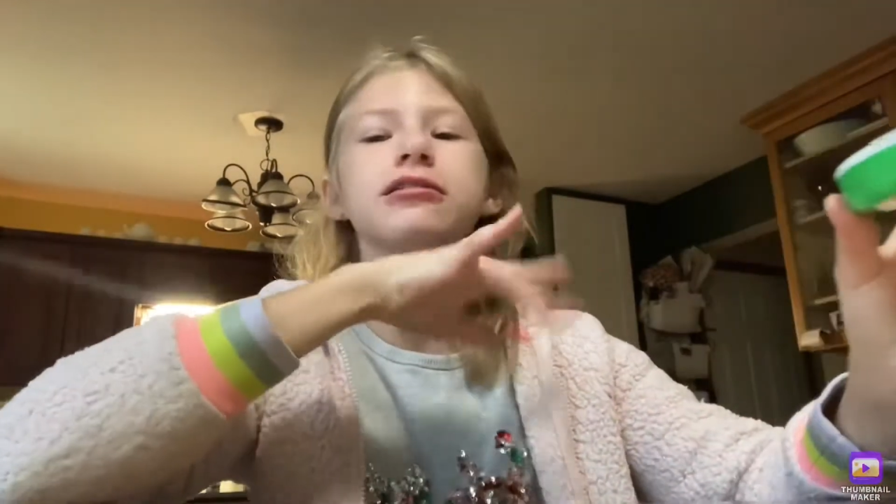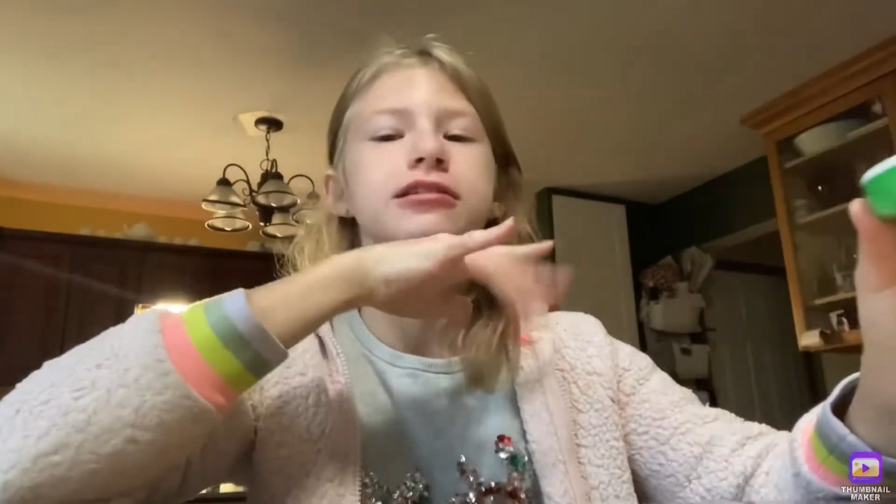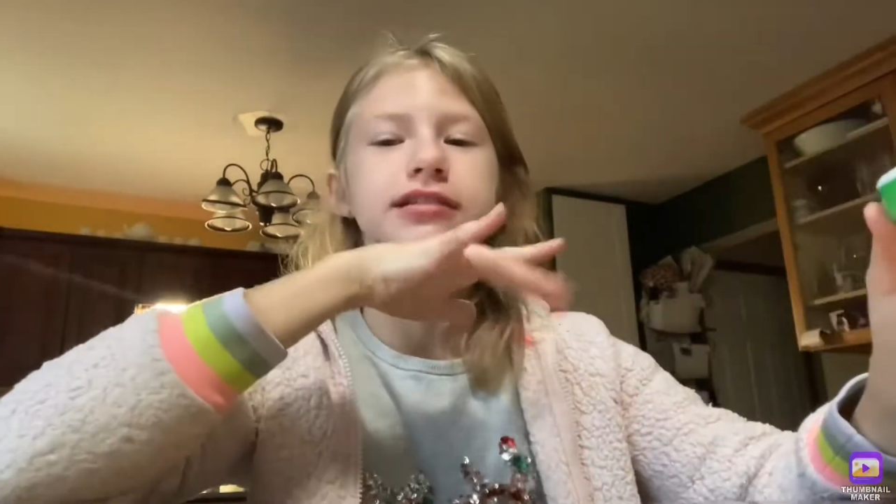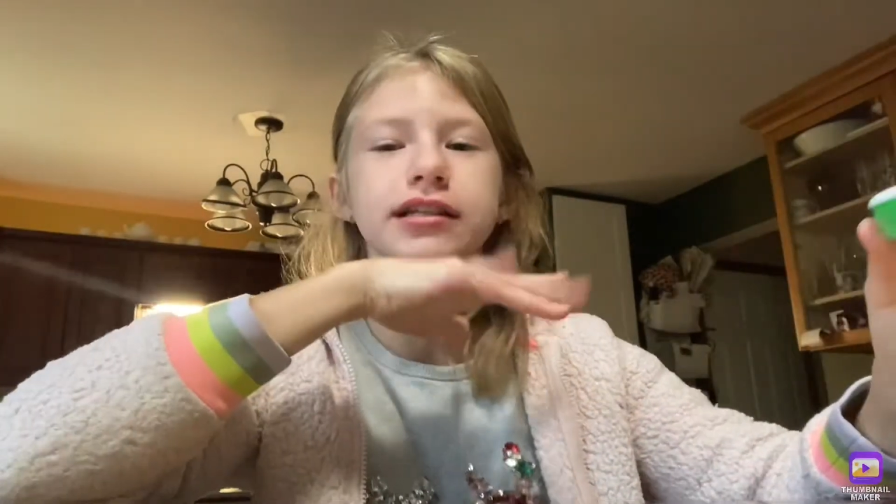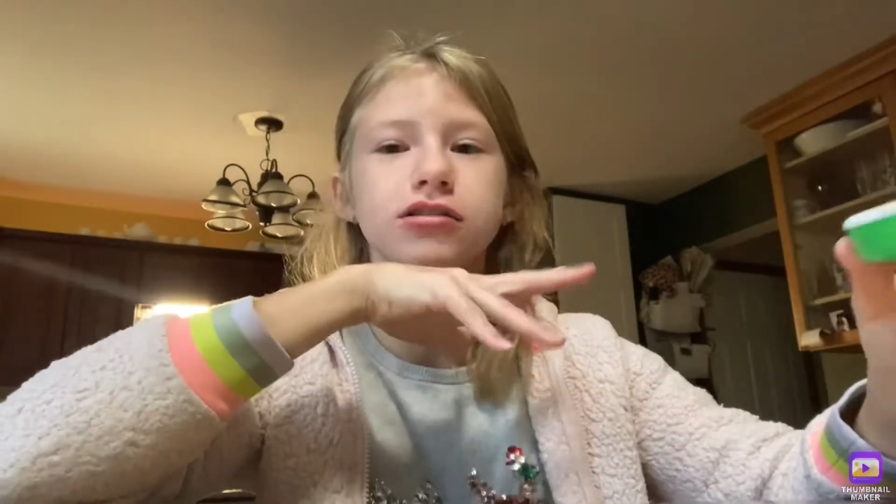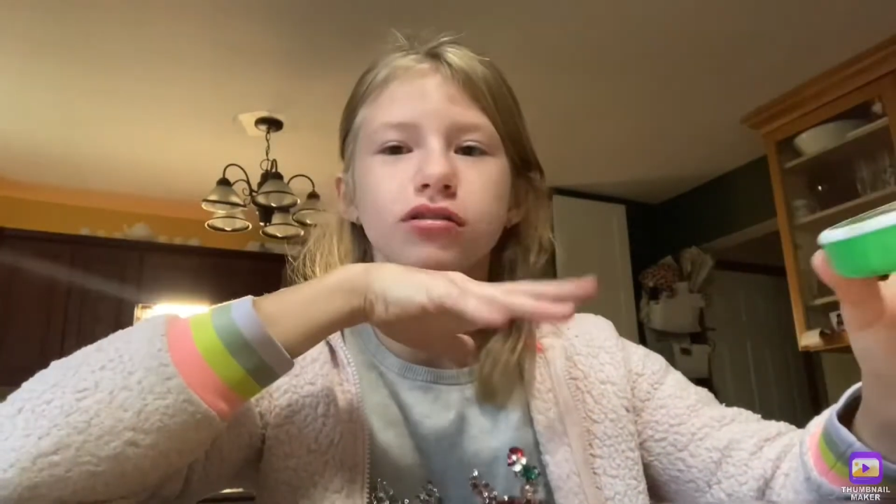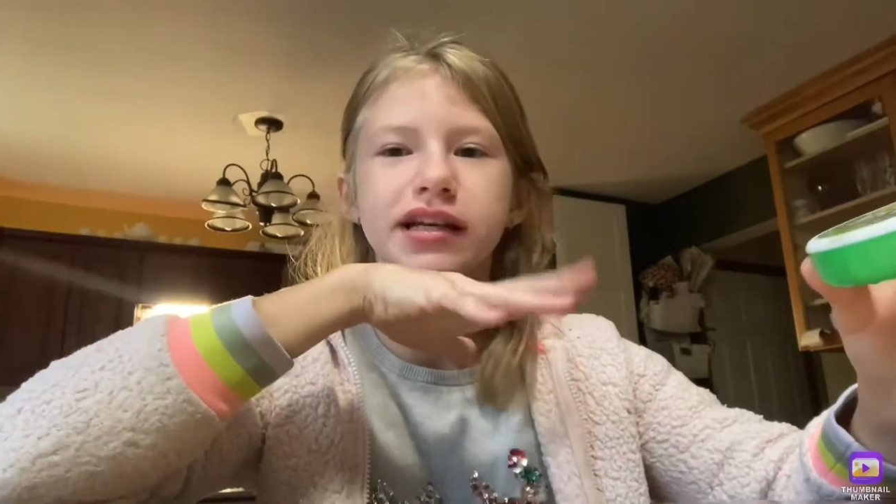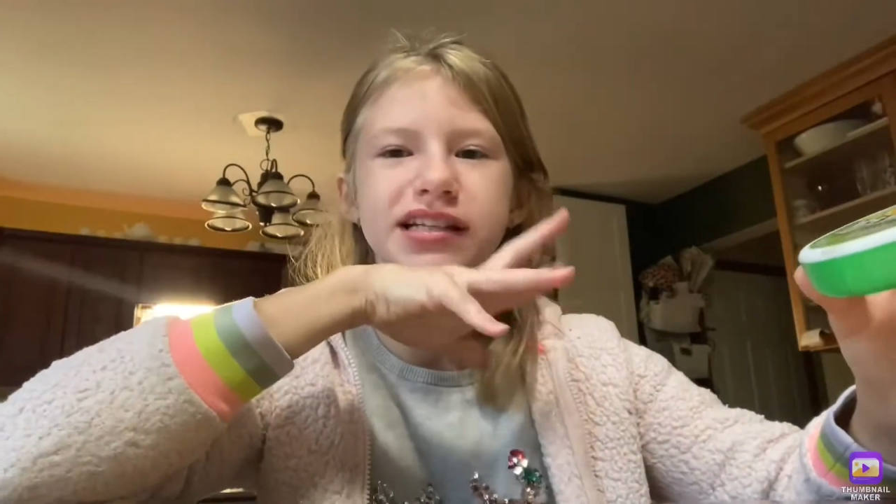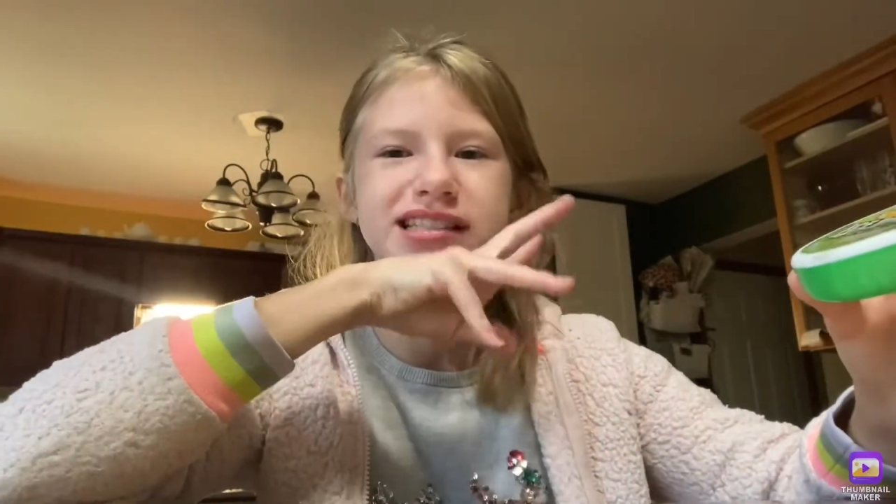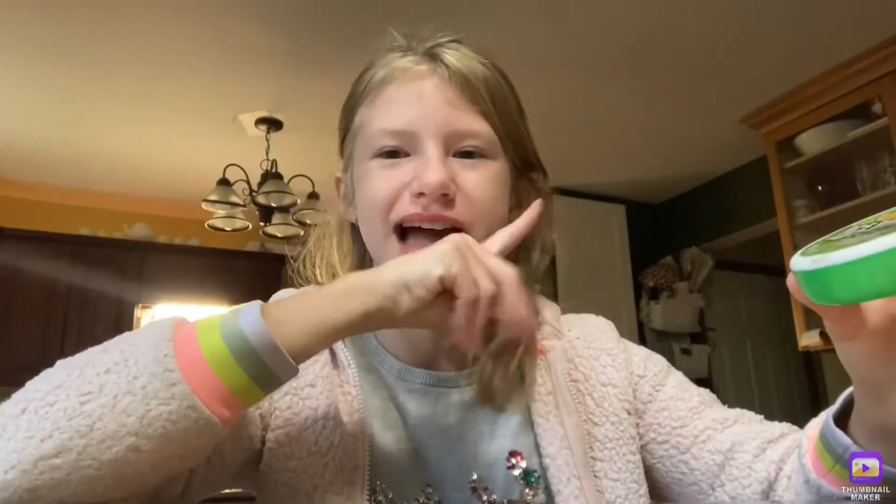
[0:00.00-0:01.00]

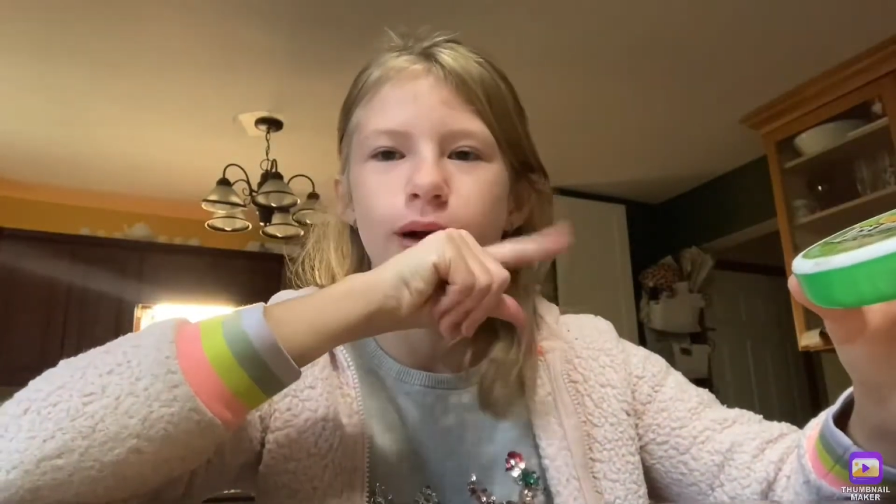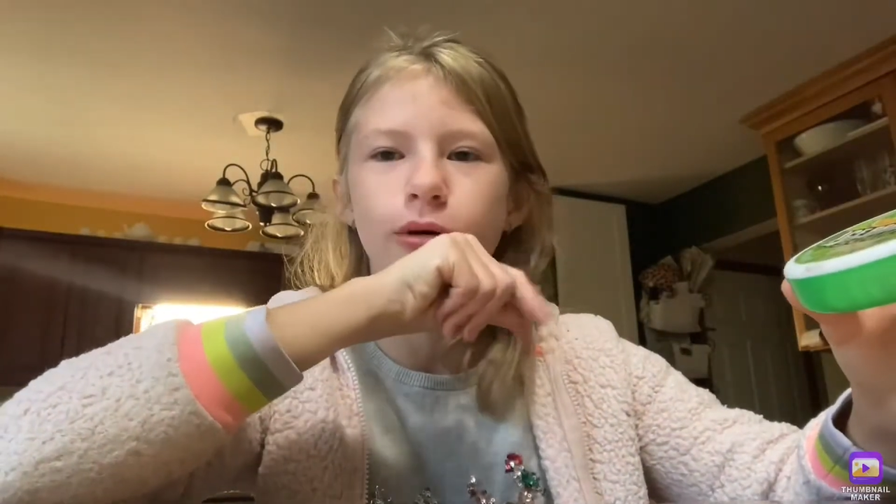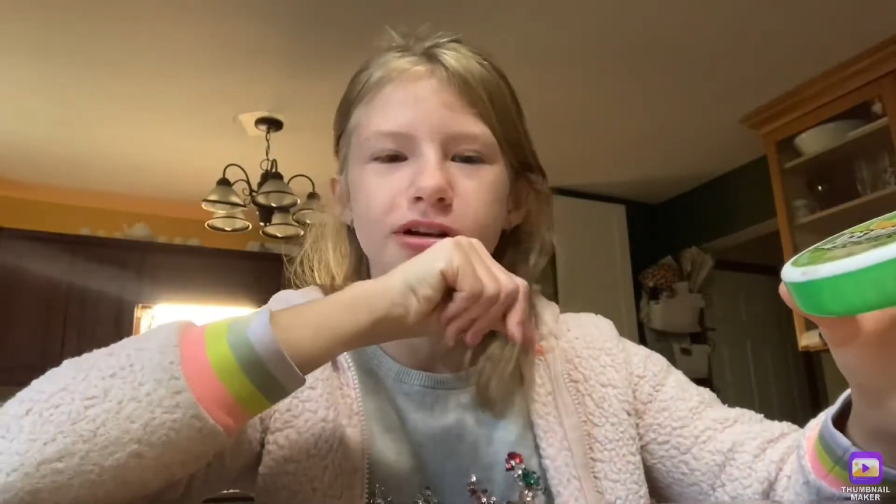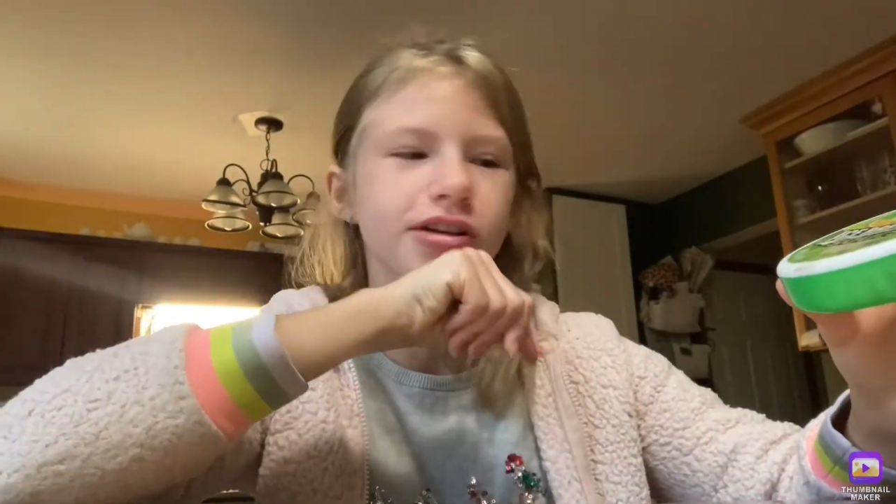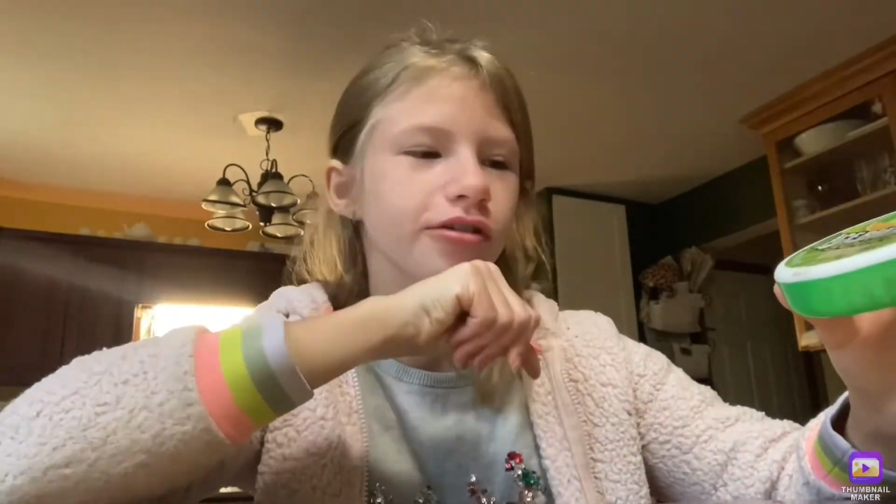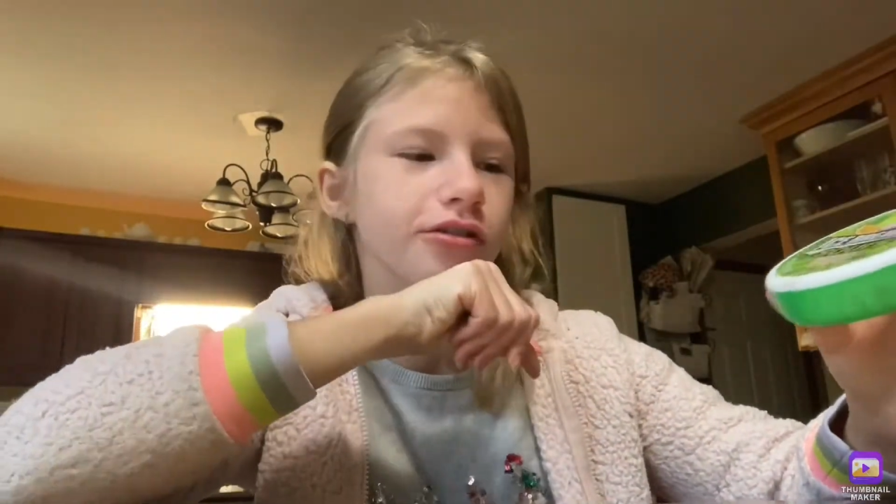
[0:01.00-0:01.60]
sizzly sour to your